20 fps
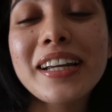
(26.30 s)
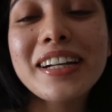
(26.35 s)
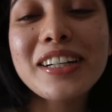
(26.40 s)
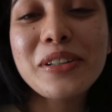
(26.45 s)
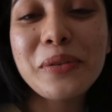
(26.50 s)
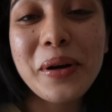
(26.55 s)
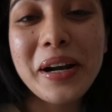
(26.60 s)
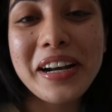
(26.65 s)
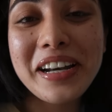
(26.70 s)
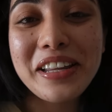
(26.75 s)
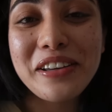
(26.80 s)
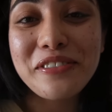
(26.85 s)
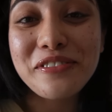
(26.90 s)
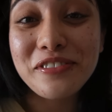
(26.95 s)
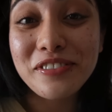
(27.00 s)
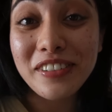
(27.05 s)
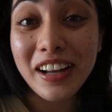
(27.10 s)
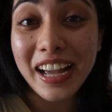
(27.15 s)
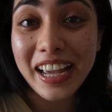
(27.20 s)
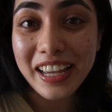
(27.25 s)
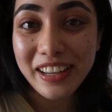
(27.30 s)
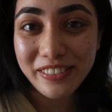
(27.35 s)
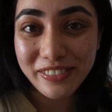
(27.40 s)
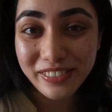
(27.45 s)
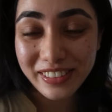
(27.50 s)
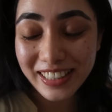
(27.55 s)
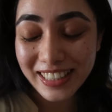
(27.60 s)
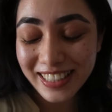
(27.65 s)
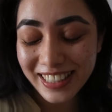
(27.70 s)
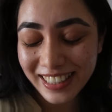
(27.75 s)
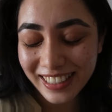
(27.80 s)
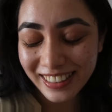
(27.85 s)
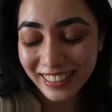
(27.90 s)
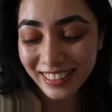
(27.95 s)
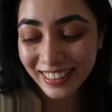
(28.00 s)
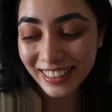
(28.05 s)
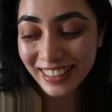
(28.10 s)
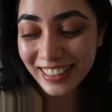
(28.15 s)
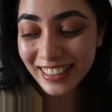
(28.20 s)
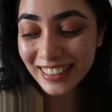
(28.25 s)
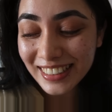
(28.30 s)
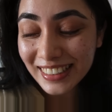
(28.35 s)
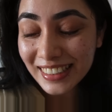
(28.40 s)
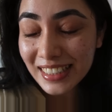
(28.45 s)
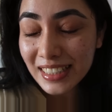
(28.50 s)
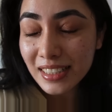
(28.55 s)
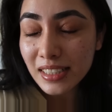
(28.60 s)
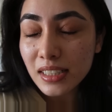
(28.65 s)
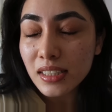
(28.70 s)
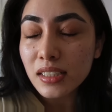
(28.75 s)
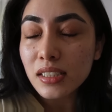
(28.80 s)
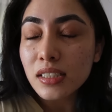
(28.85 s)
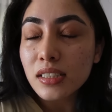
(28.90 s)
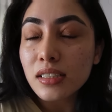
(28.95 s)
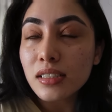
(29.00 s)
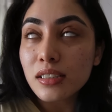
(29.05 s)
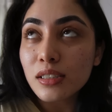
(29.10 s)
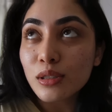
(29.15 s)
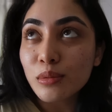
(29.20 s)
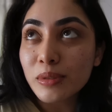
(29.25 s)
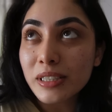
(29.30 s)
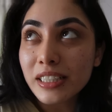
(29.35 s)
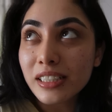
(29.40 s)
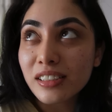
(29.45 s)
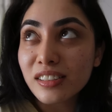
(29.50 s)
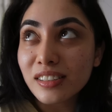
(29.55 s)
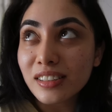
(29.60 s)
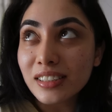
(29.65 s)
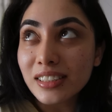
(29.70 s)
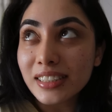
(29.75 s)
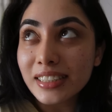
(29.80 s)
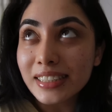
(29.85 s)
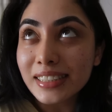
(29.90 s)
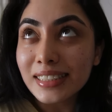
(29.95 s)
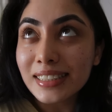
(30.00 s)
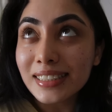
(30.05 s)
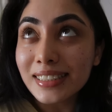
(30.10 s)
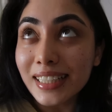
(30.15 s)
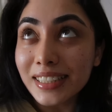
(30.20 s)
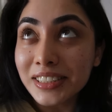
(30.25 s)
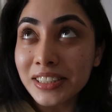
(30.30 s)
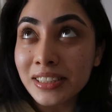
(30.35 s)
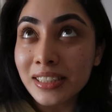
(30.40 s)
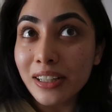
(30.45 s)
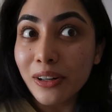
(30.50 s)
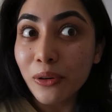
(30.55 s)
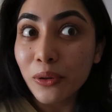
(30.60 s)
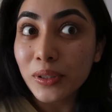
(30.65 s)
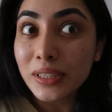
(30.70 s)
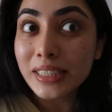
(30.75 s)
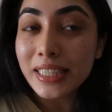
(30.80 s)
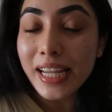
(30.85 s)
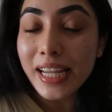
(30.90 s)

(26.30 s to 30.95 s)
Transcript: 25 this year. Oh my god, it's such an old